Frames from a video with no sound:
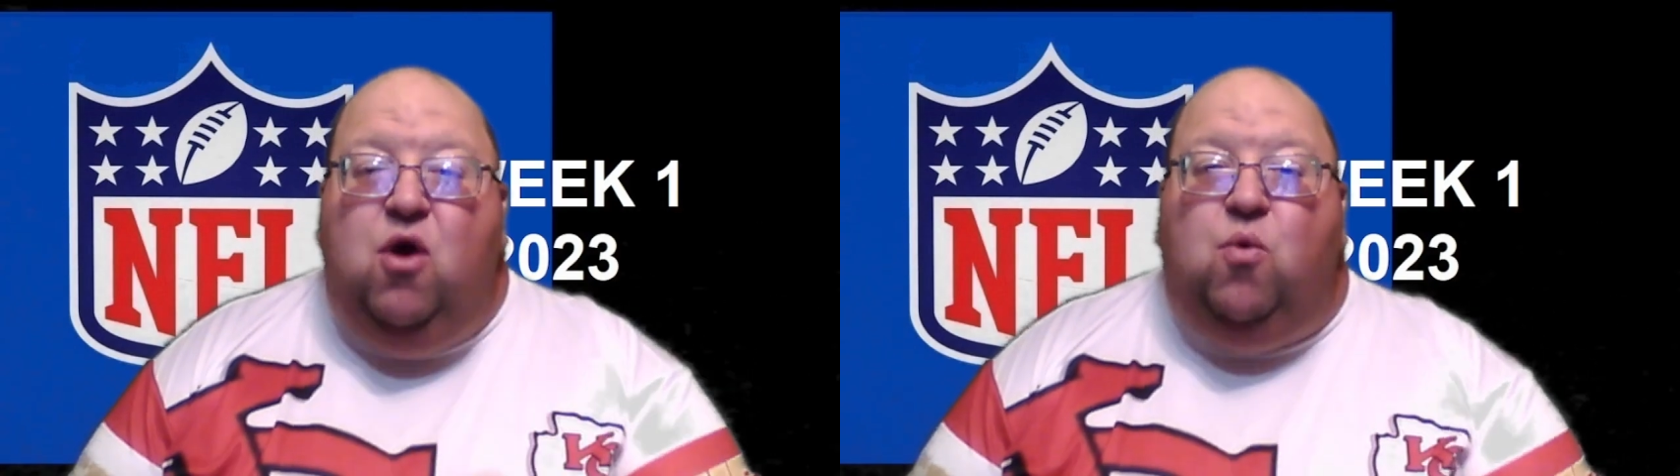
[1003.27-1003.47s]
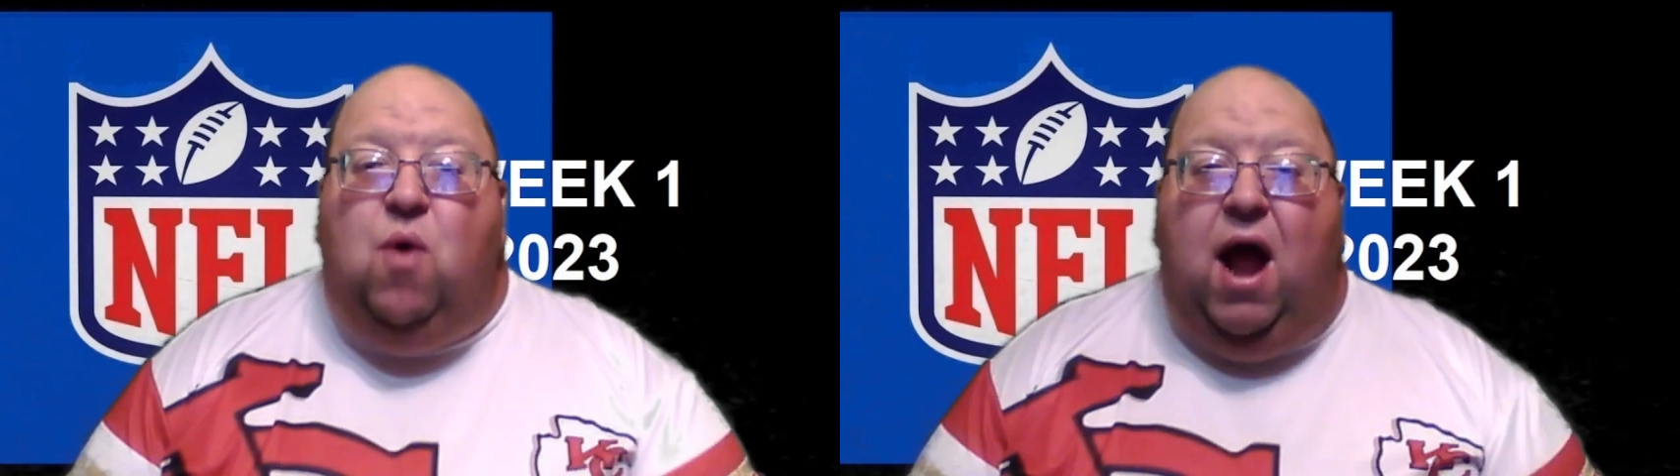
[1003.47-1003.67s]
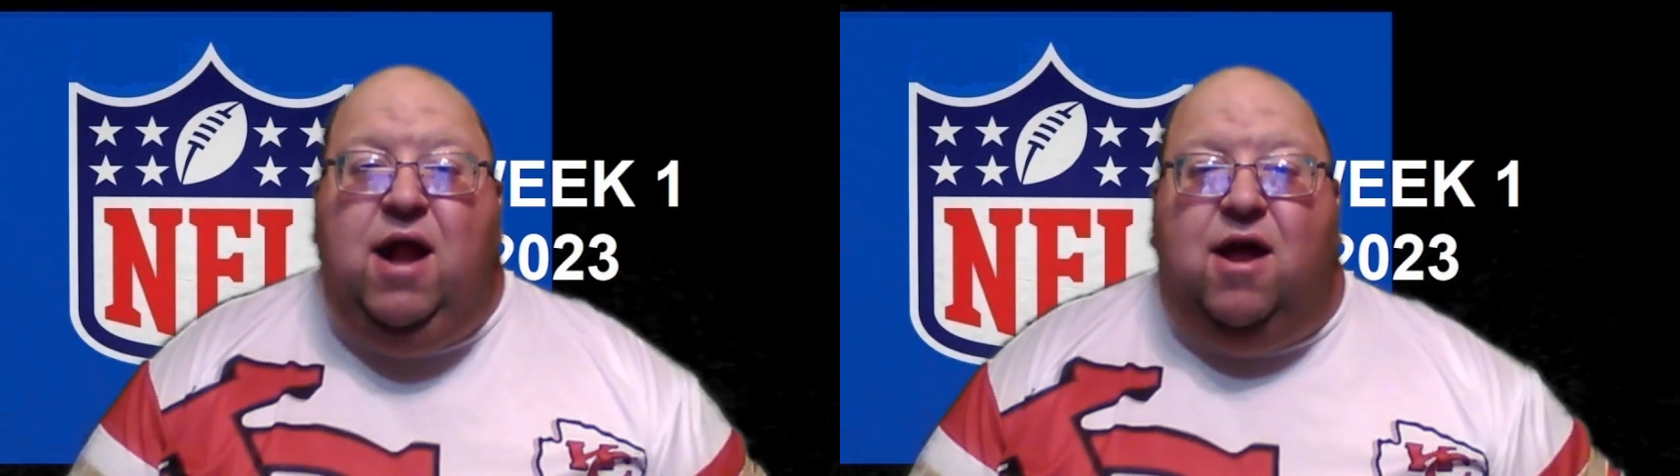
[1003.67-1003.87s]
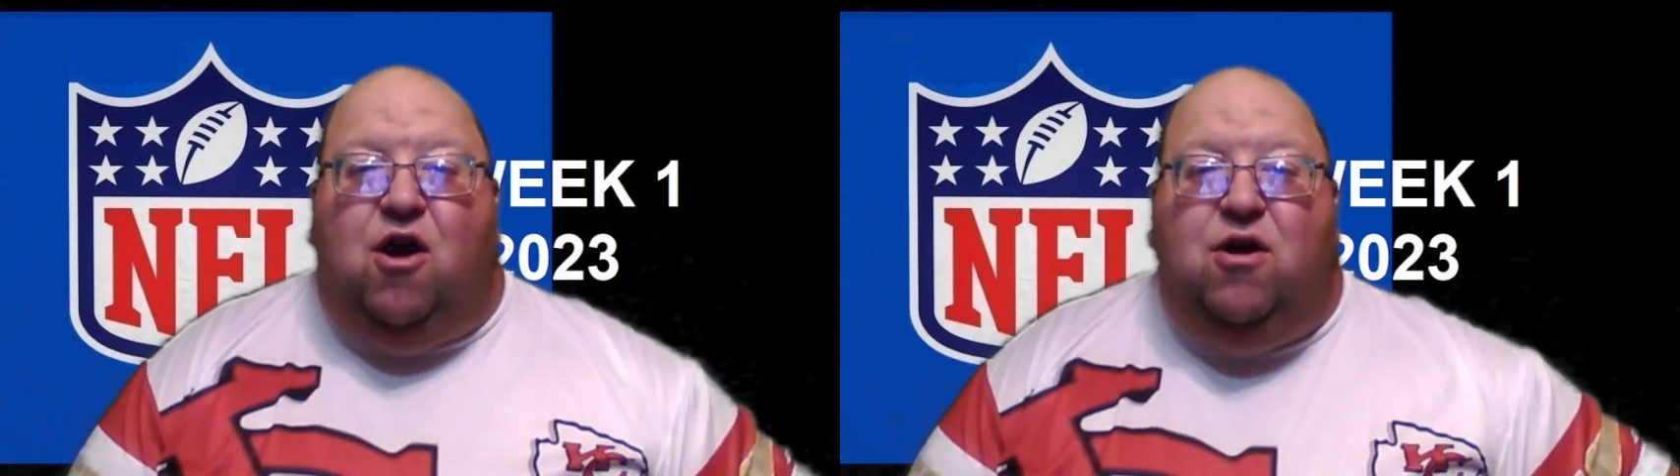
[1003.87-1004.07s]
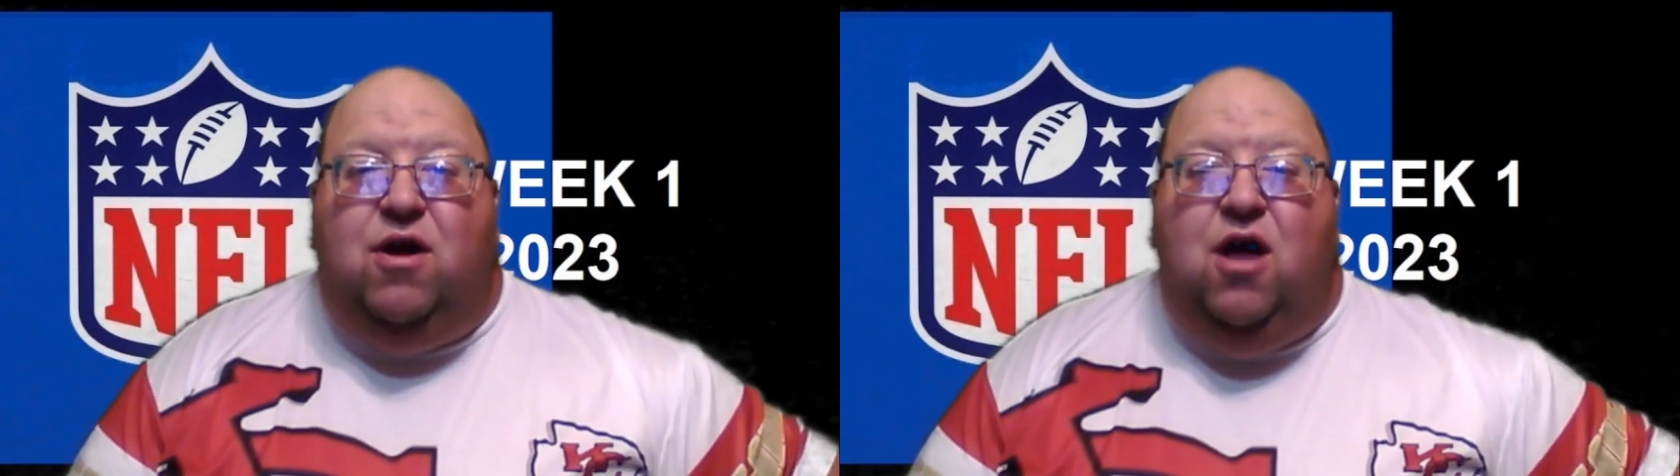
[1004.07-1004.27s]
right
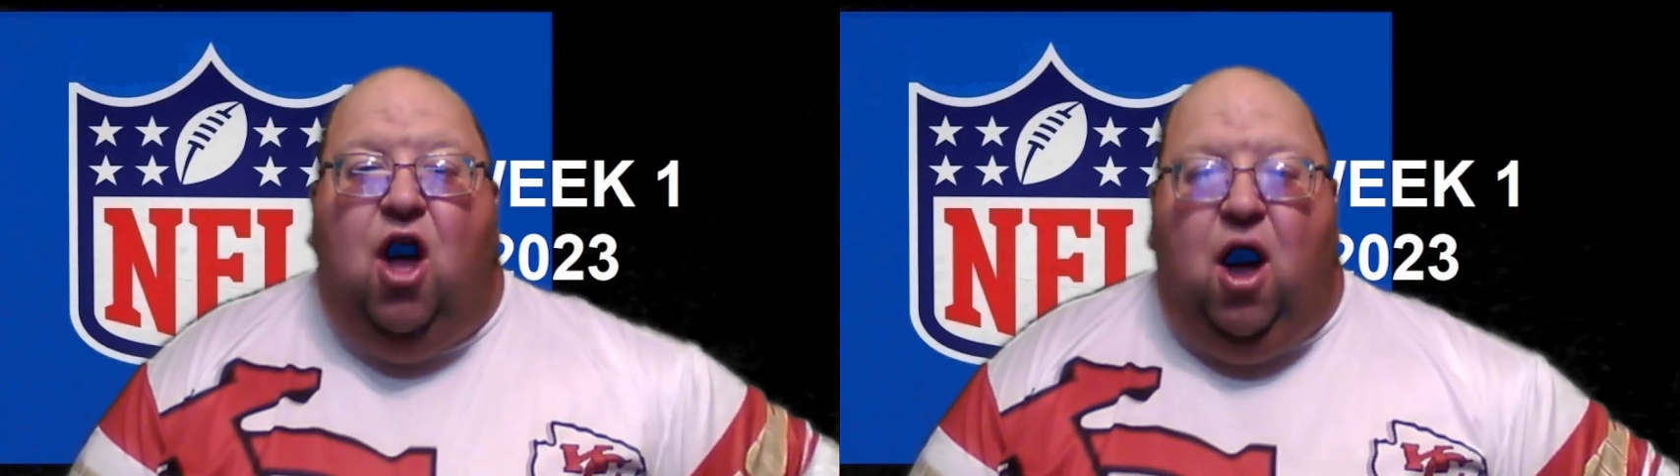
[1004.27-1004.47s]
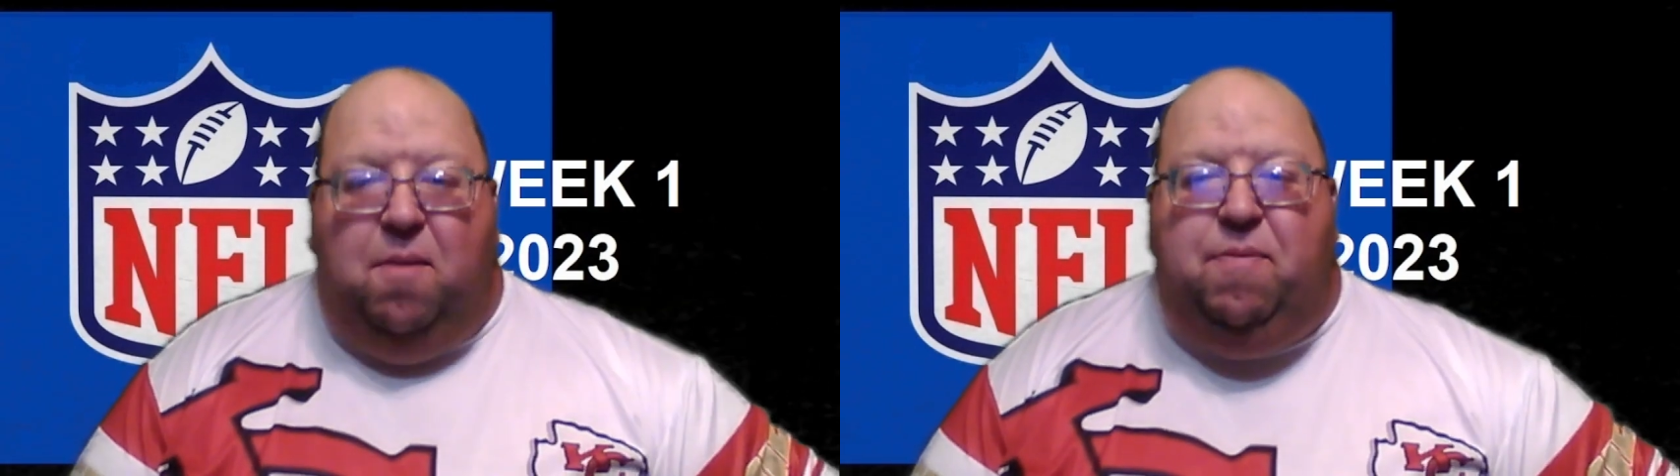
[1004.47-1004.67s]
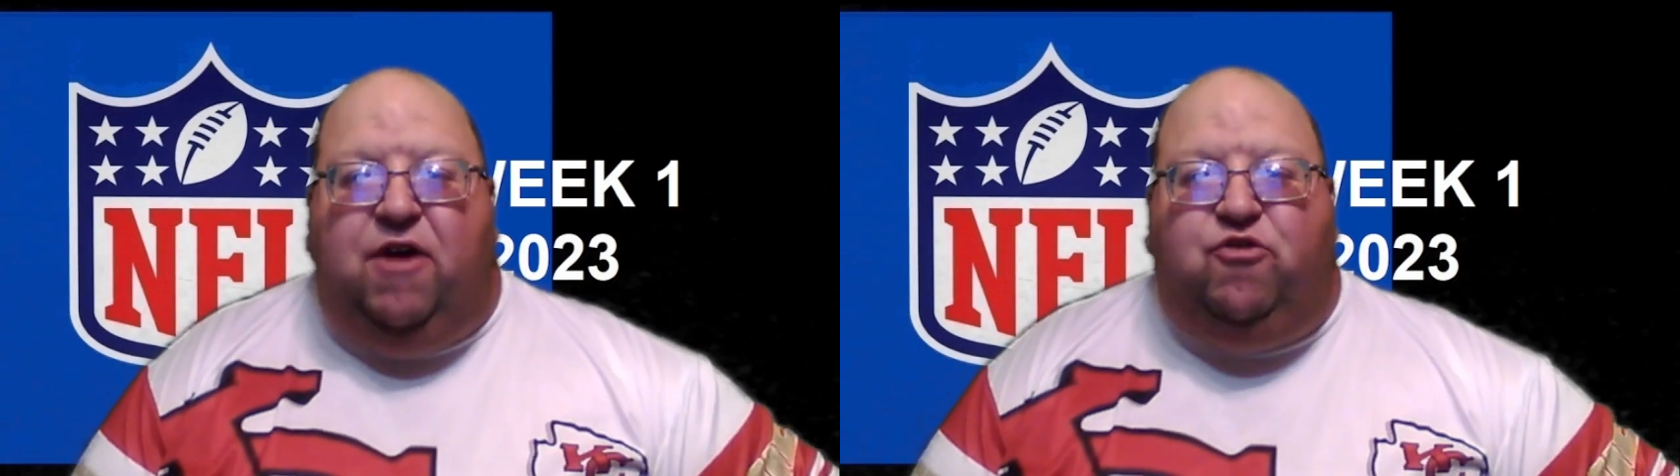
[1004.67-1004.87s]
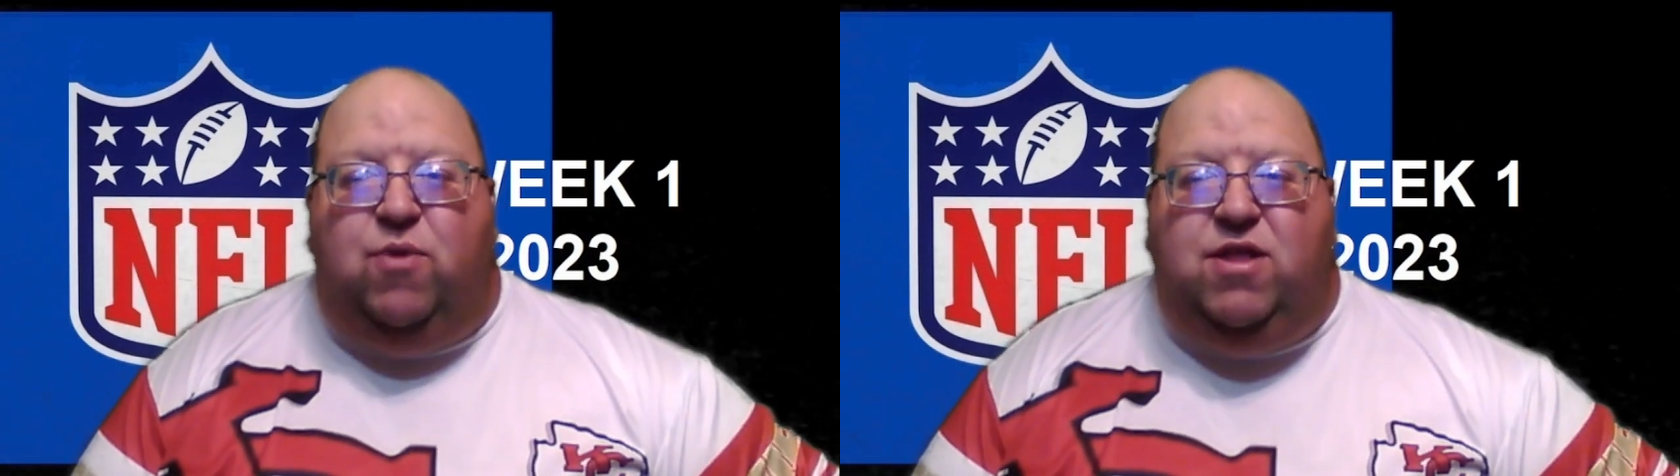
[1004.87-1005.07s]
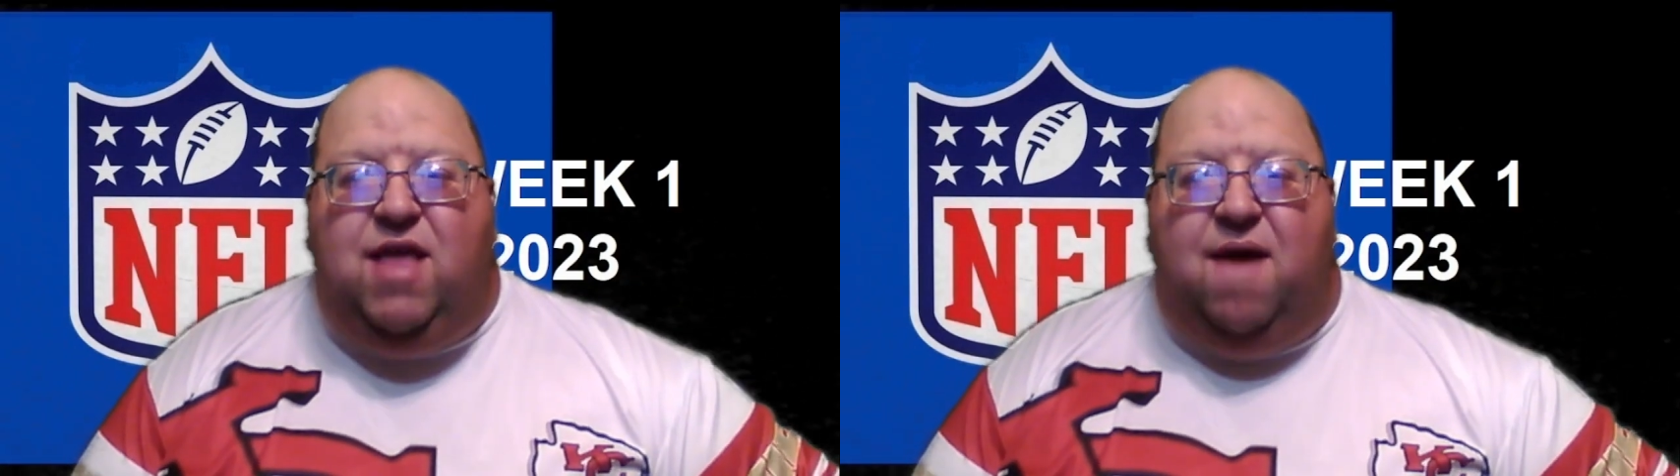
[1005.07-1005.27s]
here on Picks
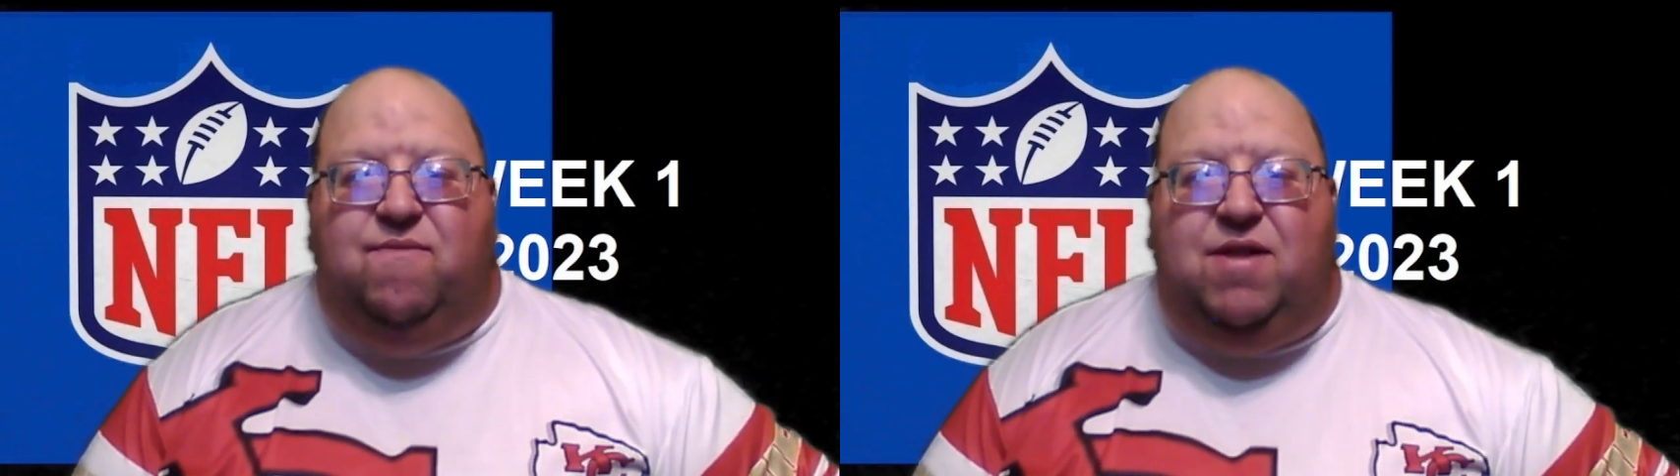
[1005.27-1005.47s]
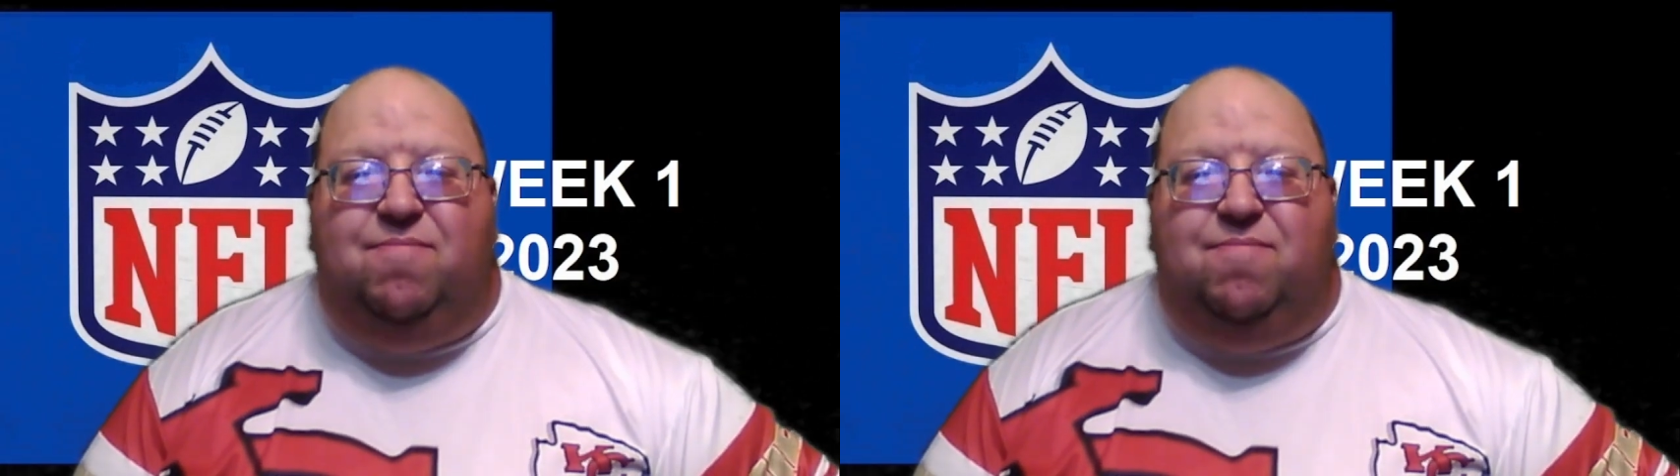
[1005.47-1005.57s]
with David.